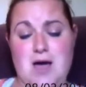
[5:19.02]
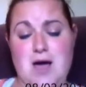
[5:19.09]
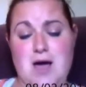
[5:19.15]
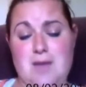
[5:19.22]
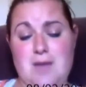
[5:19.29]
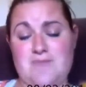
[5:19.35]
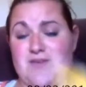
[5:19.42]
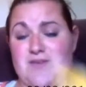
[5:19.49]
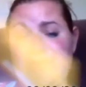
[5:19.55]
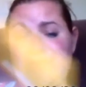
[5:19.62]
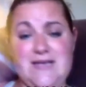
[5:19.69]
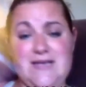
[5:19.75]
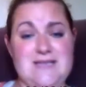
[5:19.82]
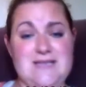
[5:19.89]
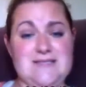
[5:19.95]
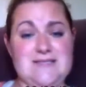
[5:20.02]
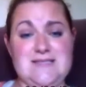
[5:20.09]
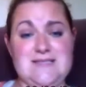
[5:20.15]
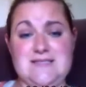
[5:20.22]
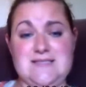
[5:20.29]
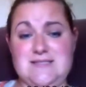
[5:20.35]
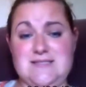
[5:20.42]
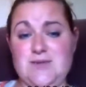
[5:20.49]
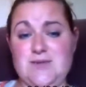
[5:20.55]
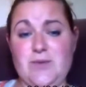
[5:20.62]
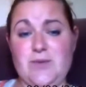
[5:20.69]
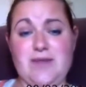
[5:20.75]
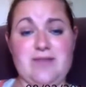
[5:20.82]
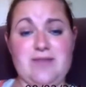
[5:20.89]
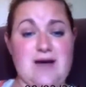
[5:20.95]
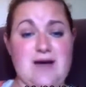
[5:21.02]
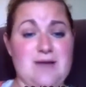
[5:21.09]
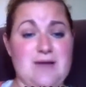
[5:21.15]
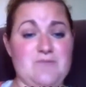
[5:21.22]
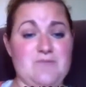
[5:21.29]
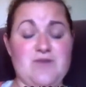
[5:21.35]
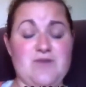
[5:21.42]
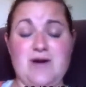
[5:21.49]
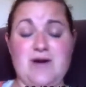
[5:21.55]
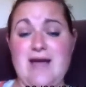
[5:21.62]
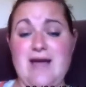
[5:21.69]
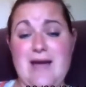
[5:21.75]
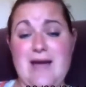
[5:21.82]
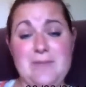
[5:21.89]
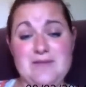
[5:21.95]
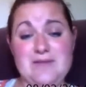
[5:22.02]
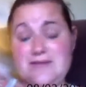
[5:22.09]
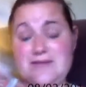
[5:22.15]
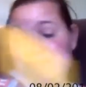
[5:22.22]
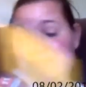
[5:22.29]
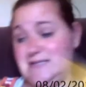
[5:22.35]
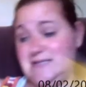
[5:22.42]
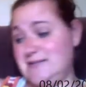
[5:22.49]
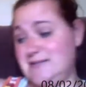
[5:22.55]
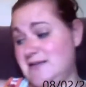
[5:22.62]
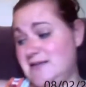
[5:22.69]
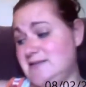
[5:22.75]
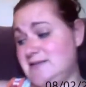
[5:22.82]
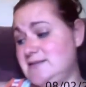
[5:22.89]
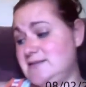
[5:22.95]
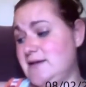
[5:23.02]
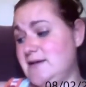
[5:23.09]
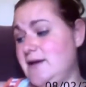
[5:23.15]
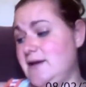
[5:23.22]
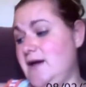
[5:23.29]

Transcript: Um, very easy to deal with. I'm very happy that they did this.